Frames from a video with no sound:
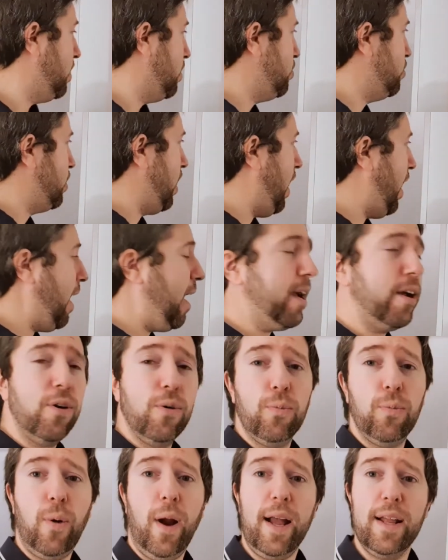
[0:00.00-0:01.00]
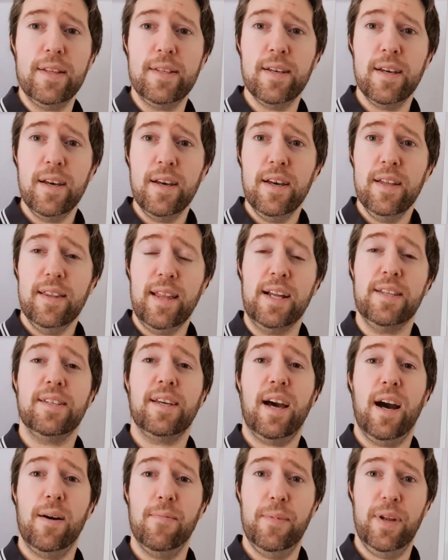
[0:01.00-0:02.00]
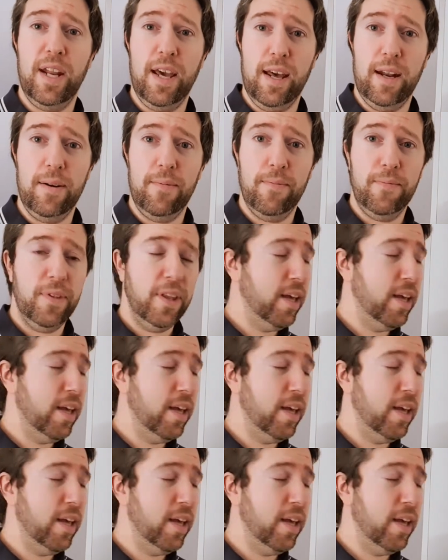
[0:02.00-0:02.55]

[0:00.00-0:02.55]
There's a higher rent that's coming in.